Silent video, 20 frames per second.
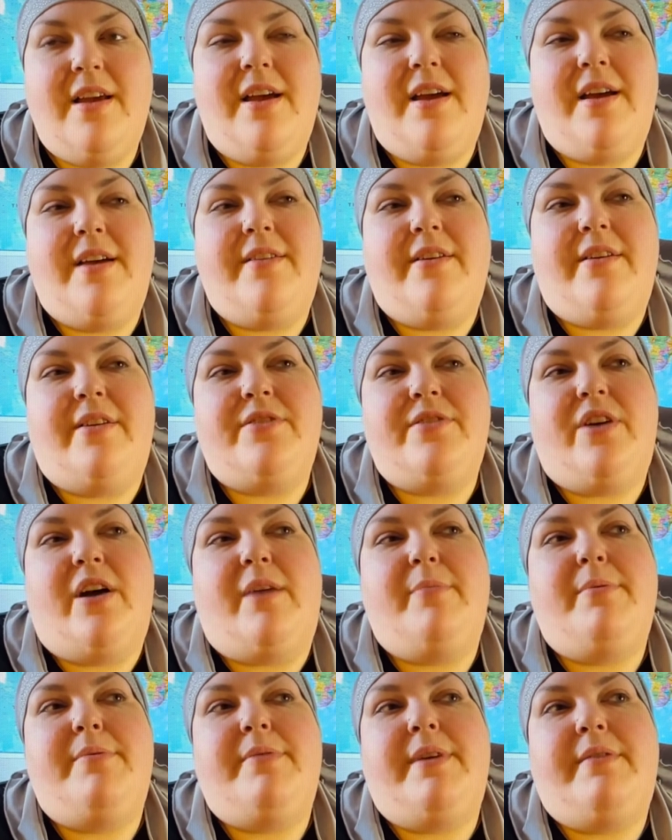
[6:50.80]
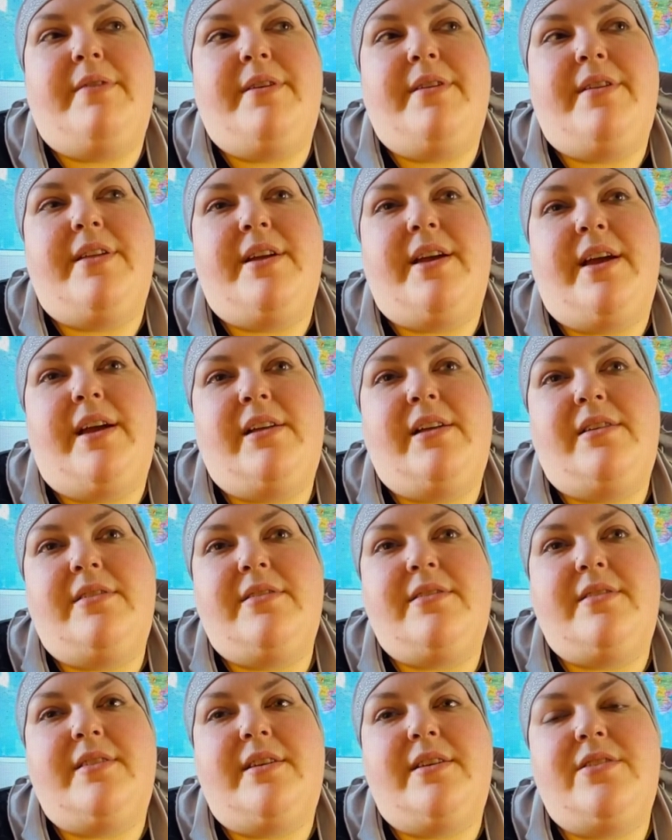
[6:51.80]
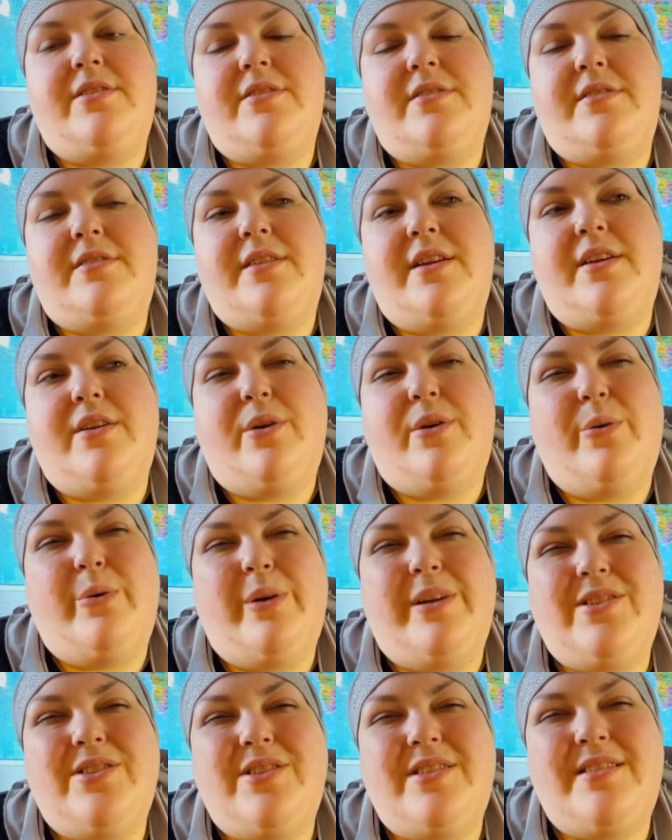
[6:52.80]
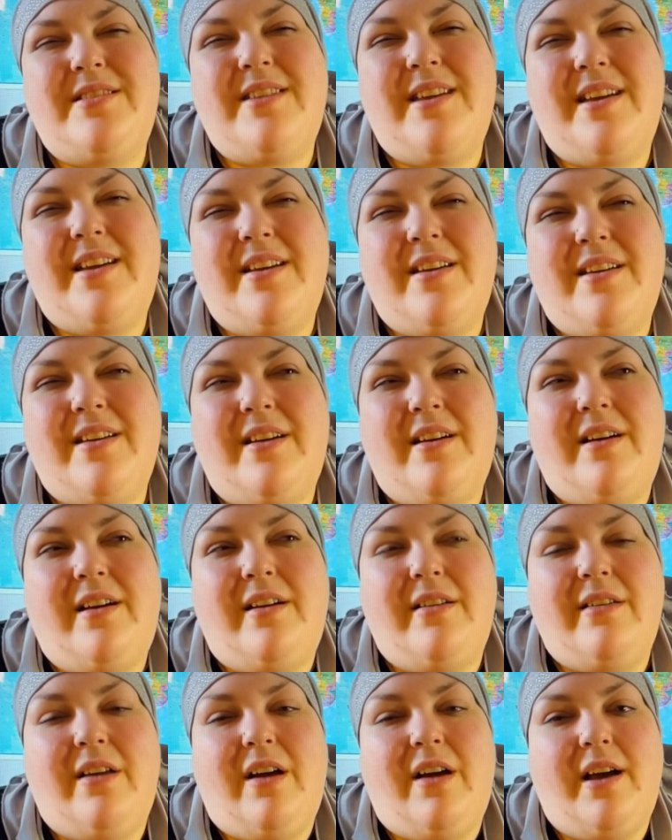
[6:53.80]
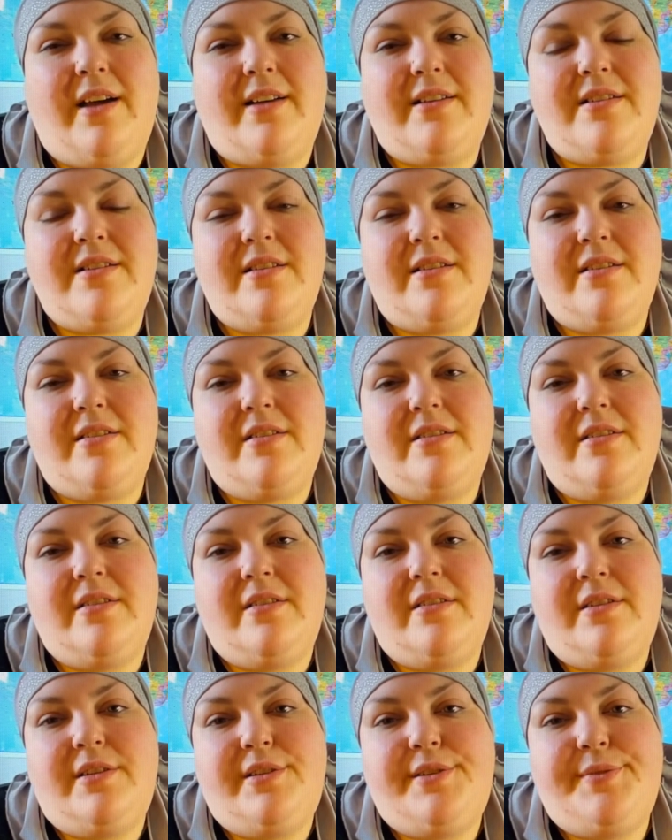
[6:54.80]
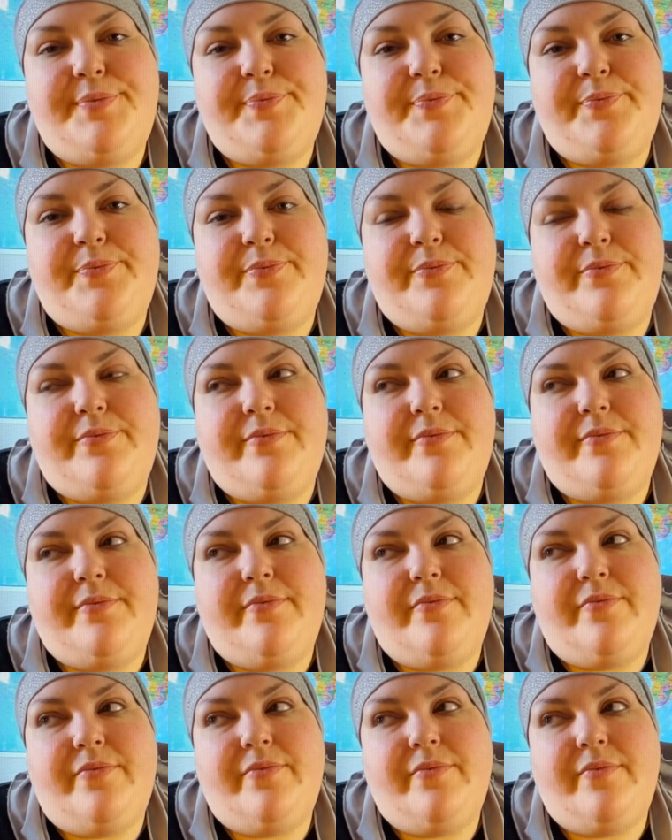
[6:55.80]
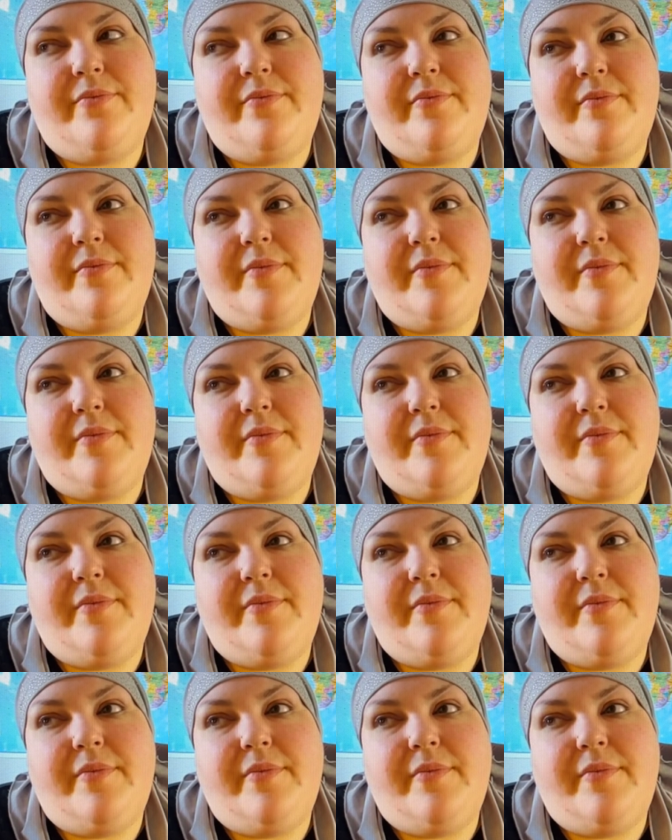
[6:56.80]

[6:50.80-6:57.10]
And then on top of everything else, I just, you know, it's just, like, a lot. And I will see you on